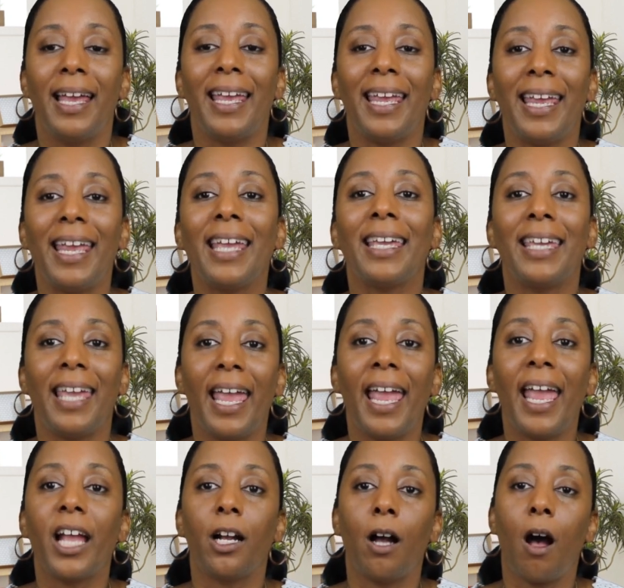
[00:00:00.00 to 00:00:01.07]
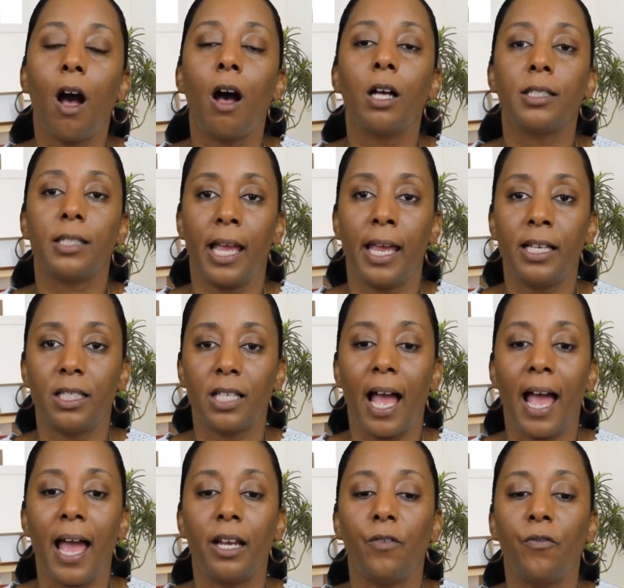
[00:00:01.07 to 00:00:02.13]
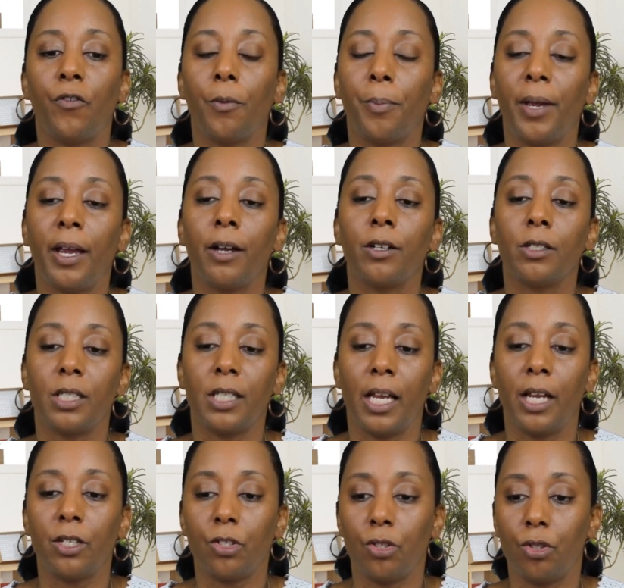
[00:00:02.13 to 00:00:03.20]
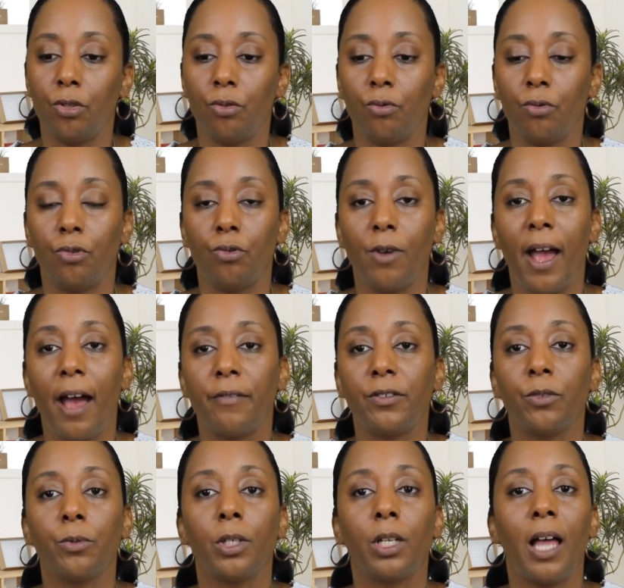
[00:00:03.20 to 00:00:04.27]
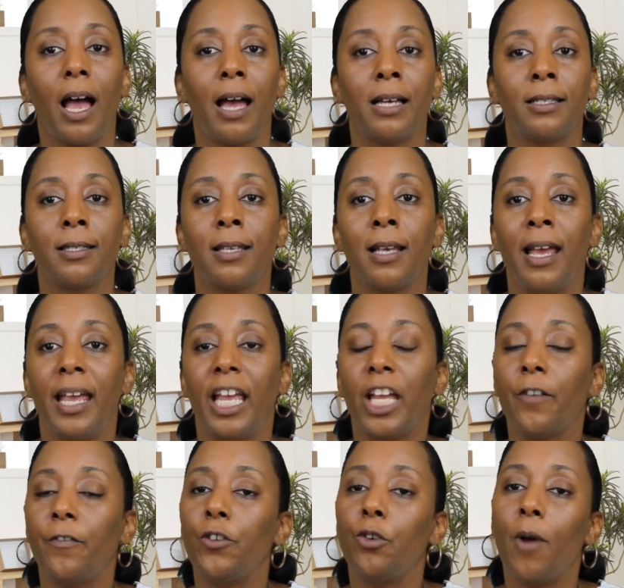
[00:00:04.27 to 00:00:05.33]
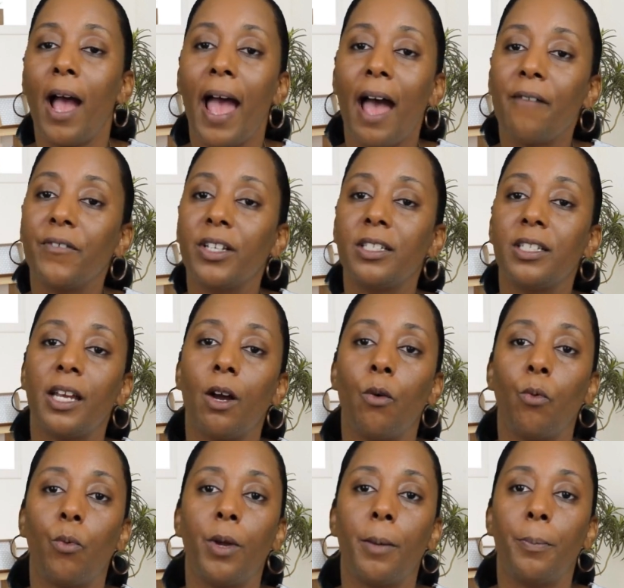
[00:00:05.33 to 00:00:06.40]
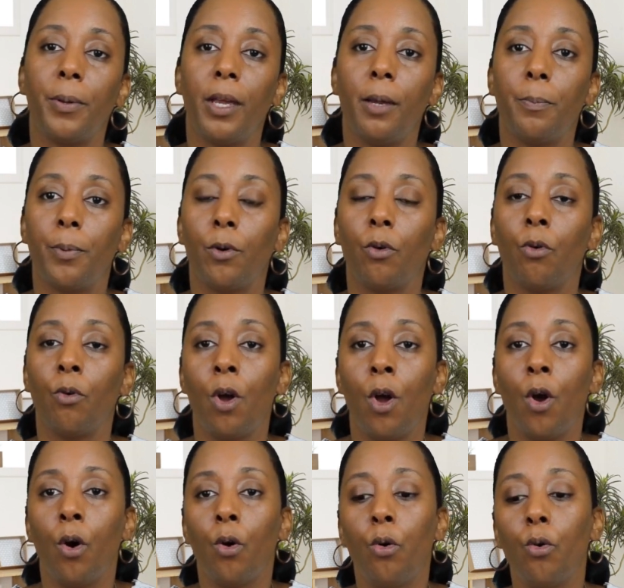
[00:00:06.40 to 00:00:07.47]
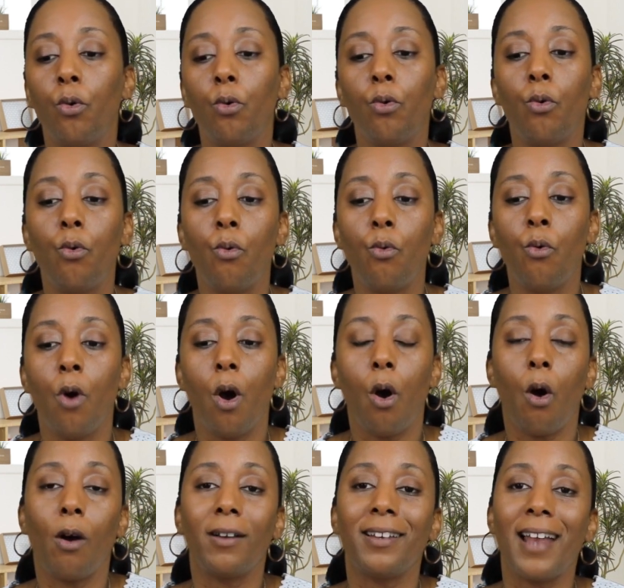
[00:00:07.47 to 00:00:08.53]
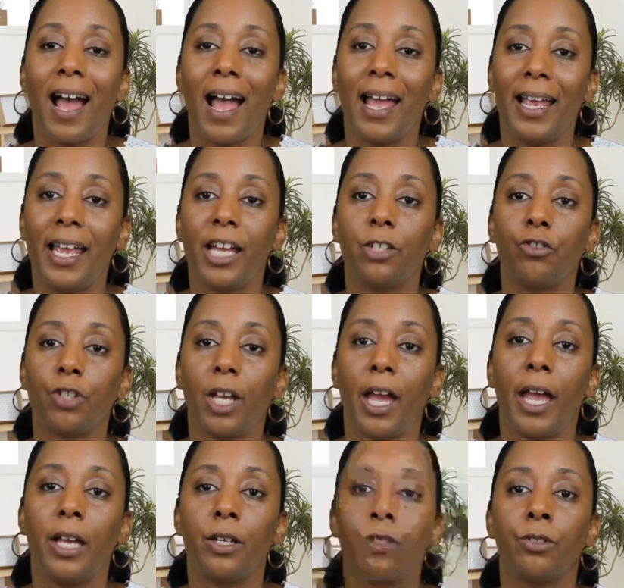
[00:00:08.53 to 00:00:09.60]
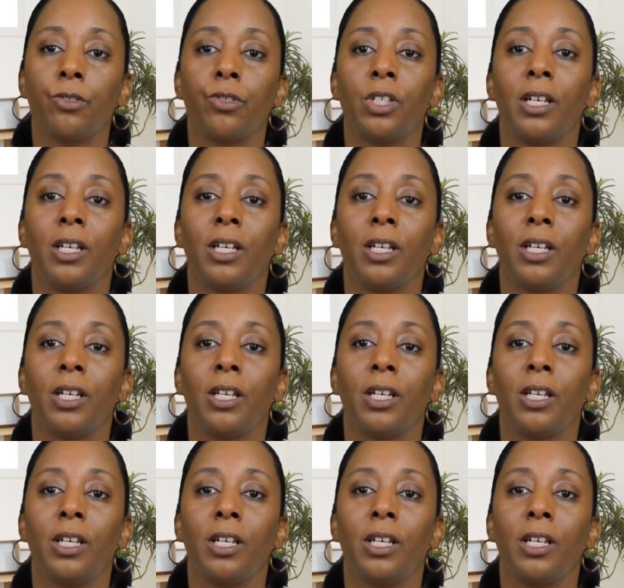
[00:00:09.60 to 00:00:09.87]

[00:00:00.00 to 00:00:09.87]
it can cause anxiety for parents and students. You have to realize if you haven't dealt with people who are not educators,